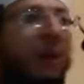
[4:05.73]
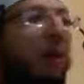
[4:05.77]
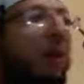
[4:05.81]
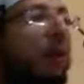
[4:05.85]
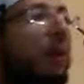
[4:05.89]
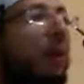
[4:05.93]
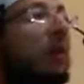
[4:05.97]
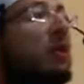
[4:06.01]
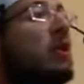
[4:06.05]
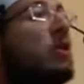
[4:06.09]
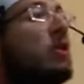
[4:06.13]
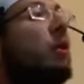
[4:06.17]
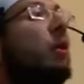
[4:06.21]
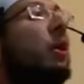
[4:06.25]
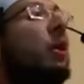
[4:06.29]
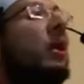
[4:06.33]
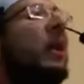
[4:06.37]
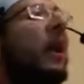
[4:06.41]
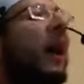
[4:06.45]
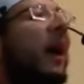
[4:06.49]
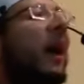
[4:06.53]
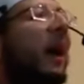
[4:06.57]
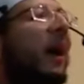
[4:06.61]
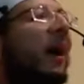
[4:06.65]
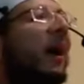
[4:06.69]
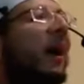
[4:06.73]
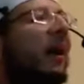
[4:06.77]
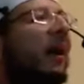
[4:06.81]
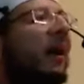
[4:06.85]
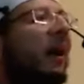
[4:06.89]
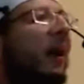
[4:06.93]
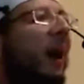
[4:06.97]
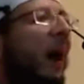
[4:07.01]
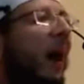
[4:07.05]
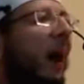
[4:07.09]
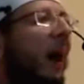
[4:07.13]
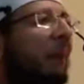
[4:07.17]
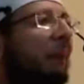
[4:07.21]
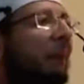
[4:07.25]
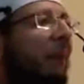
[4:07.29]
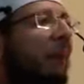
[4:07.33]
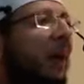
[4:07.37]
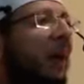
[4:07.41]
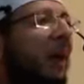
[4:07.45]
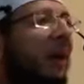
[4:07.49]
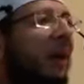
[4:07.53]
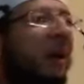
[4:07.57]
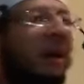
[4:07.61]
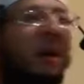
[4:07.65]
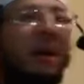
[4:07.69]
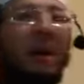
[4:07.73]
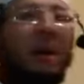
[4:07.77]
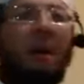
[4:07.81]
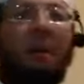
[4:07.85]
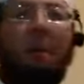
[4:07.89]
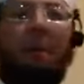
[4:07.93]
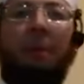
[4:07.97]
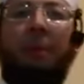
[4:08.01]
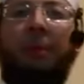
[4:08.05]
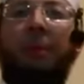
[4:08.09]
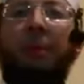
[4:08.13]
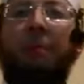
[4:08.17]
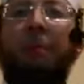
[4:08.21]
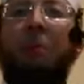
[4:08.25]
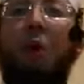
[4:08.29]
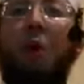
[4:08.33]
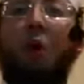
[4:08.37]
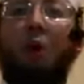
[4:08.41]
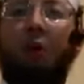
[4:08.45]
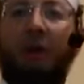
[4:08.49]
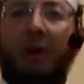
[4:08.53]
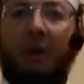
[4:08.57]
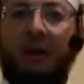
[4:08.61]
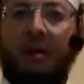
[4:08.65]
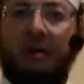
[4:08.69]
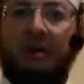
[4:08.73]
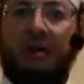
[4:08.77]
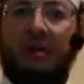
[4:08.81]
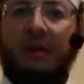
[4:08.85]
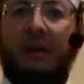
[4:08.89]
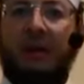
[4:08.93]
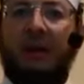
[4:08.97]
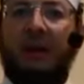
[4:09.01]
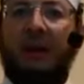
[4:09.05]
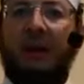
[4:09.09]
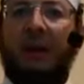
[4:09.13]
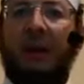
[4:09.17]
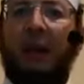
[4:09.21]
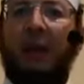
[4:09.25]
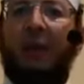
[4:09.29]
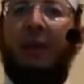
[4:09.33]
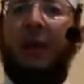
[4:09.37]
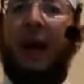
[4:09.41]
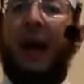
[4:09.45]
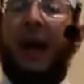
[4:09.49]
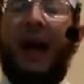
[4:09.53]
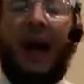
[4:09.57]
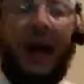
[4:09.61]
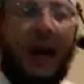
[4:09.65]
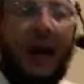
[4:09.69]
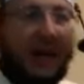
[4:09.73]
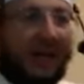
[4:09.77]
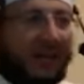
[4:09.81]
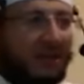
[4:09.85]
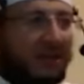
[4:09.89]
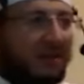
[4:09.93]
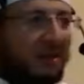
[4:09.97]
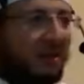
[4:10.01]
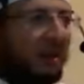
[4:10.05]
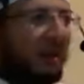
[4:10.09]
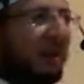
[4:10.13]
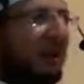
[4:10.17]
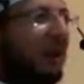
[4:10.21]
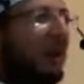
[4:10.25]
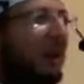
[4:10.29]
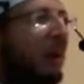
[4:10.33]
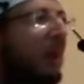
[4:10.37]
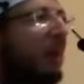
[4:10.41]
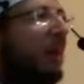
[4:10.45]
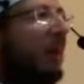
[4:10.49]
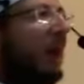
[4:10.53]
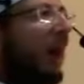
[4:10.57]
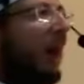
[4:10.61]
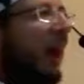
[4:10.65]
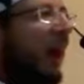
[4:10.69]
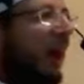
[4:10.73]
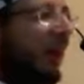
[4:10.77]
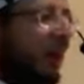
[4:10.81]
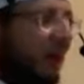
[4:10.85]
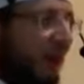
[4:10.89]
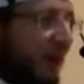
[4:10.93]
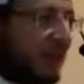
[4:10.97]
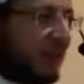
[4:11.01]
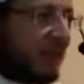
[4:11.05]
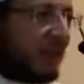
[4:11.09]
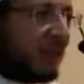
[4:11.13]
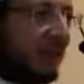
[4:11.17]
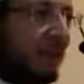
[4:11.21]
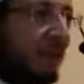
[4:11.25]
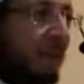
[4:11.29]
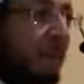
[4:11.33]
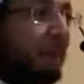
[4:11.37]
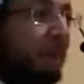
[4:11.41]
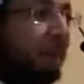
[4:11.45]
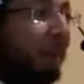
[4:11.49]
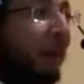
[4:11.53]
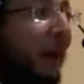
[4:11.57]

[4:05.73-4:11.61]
The Sunnah. I mean the morals, the acts, the ethics.